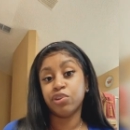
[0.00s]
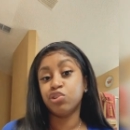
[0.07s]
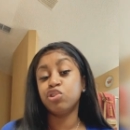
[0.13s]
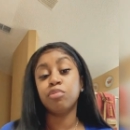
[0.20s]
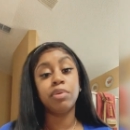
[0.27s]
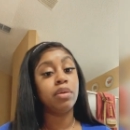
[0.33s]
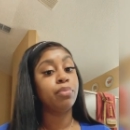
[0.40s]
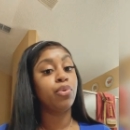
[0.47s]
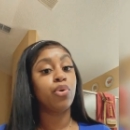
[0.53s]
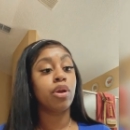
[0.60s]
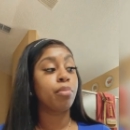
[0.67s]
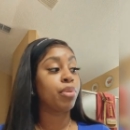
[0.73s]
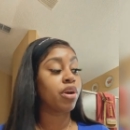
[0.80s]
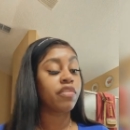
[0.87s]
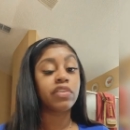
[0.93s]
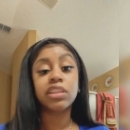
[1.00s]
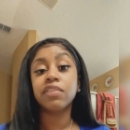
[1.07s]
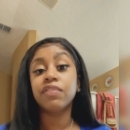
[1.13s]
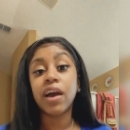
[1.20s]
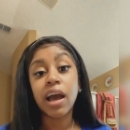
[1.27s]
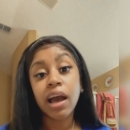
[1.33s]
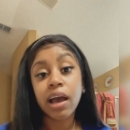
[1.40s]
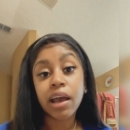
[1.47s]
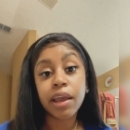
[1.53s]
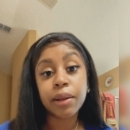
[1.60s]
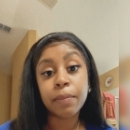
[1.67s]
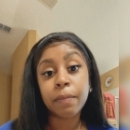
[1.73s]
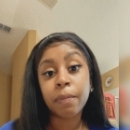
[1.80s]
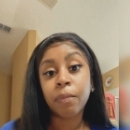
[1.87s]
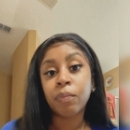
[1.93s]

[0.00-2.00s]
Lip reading: You can be born perfectly fine,